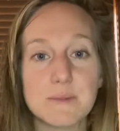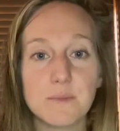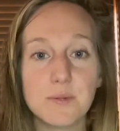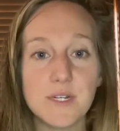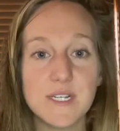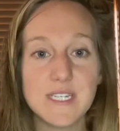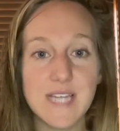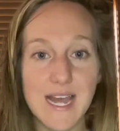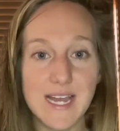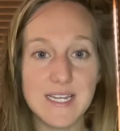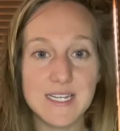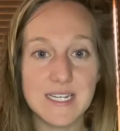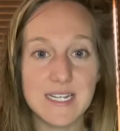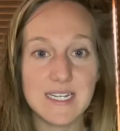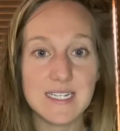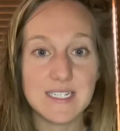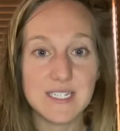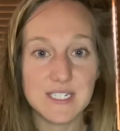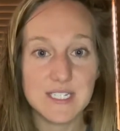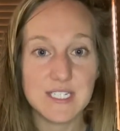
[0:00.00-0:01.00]

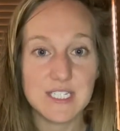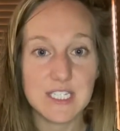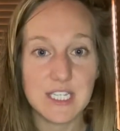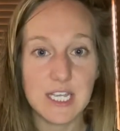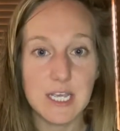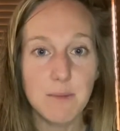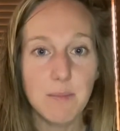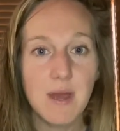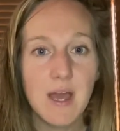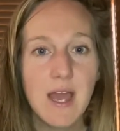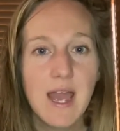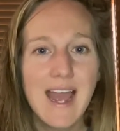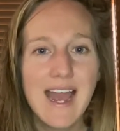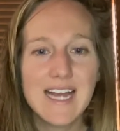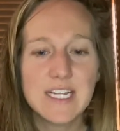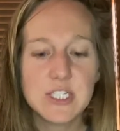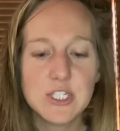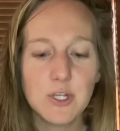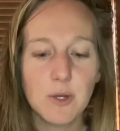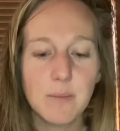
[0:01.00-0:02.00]
pretending to sleep.
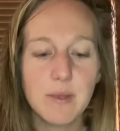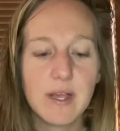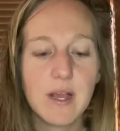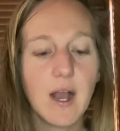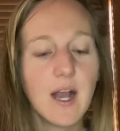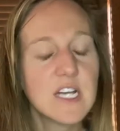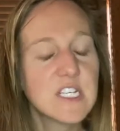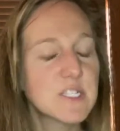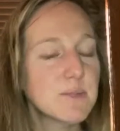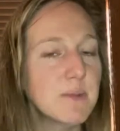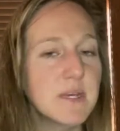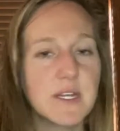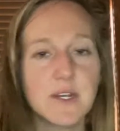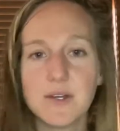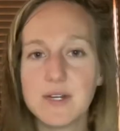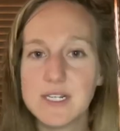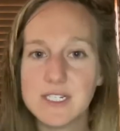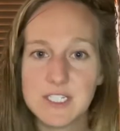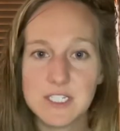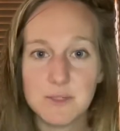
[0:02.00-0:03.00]
And so because Peter
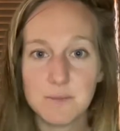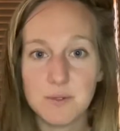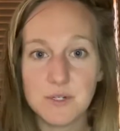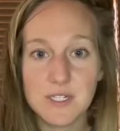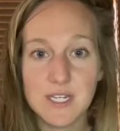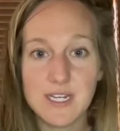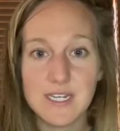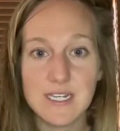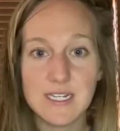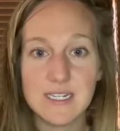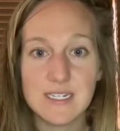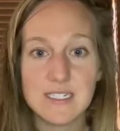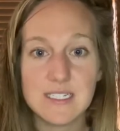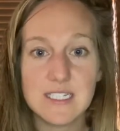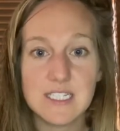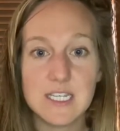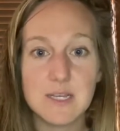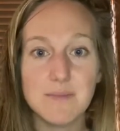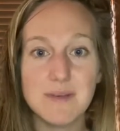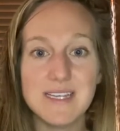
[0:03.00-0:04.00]
isn't pretending to sleep,